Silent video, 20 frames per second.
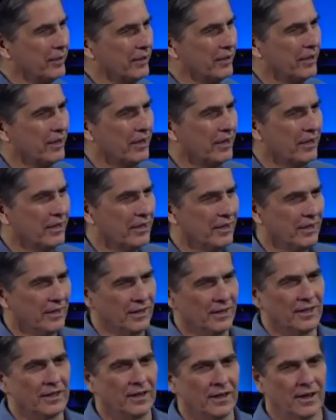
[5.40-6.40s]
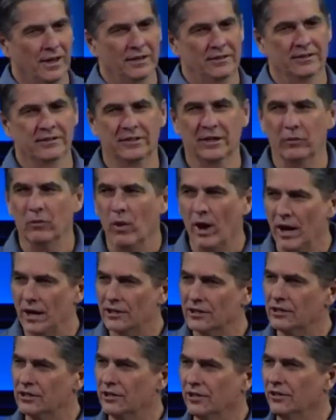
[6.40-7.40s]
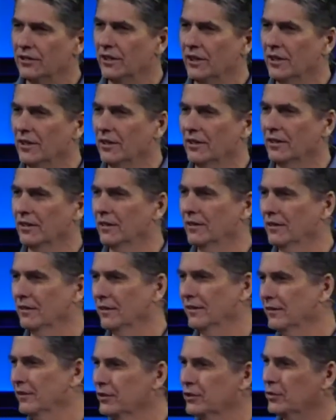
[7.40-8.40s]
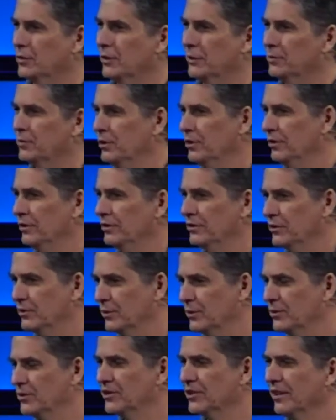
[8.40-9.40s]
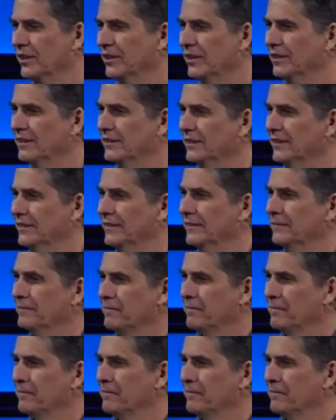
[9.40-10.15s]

and just get washed in the, in the Scriptures through song and,